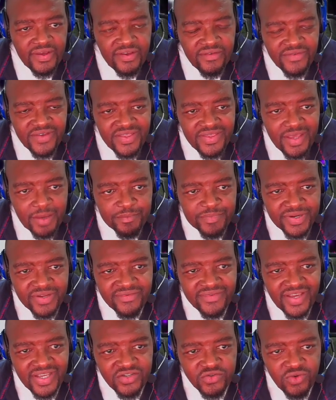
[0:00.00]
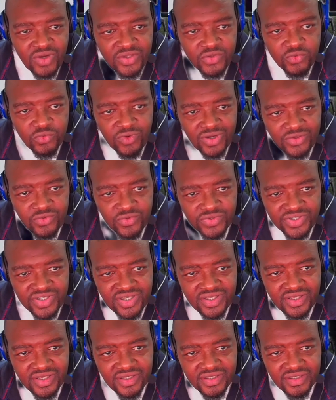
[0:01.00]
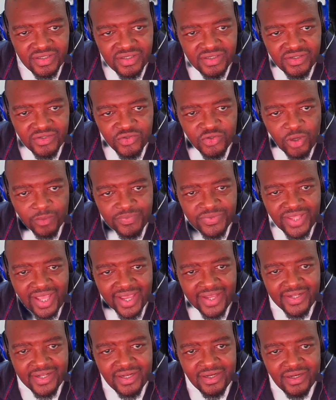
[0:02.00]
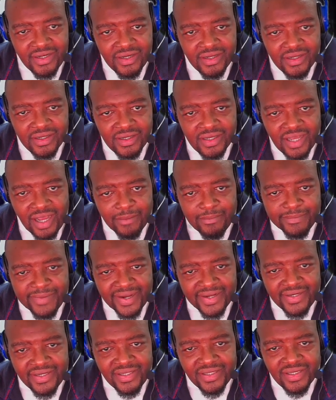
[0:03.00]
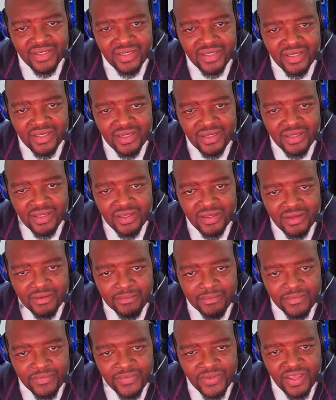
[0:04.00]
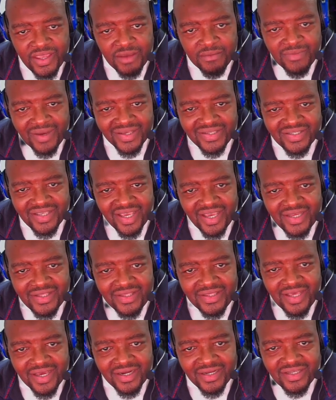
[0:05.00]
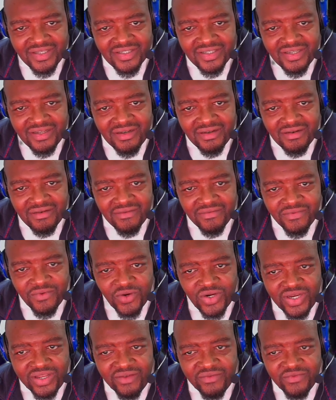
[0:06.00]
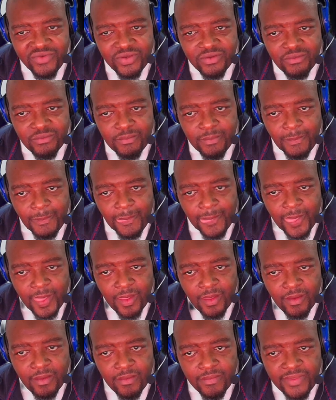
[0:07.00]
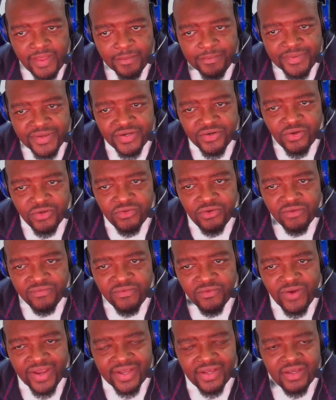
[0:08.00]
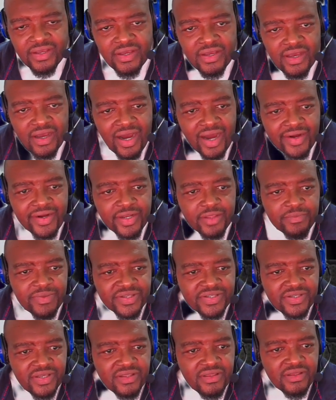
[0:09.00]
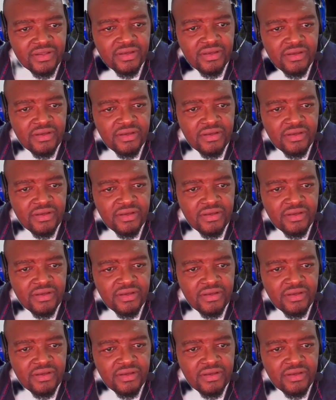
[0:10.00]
even the previous ones, we want to see this. Job title, company. He must add the reason for leaving, the period of work, 100%.